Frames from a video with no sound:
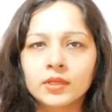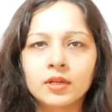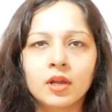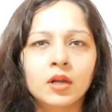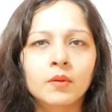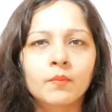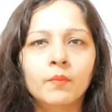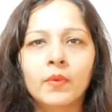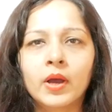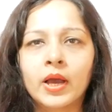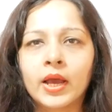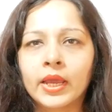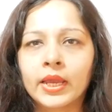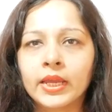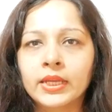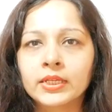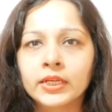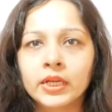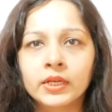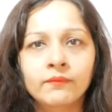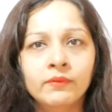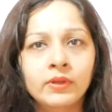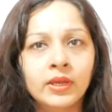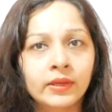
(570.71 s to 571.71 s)
in our
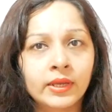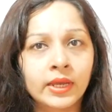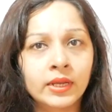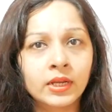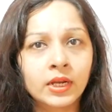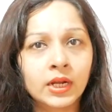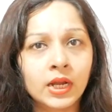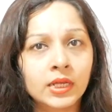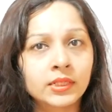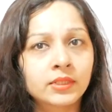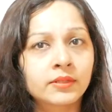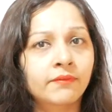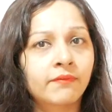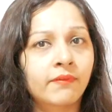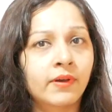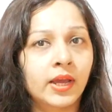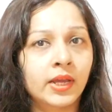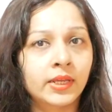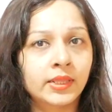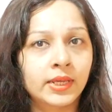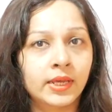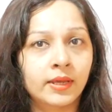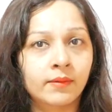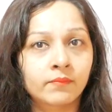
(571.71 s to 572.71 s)
mind and we can
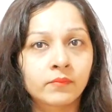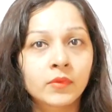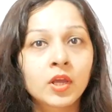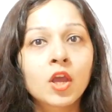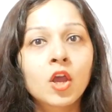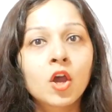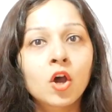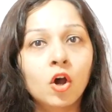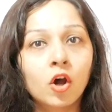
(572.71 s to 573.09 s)
classify them